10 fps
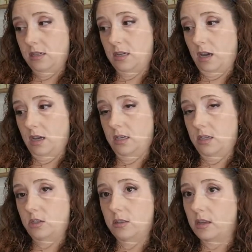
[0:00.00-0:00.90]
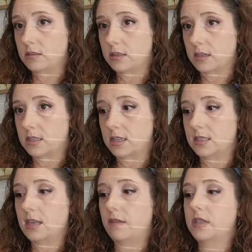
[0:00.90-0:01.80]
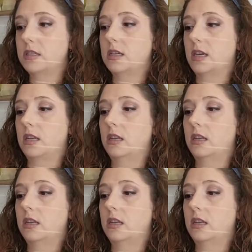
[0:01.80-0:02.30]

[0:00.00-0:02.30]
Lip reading: done in 2016-17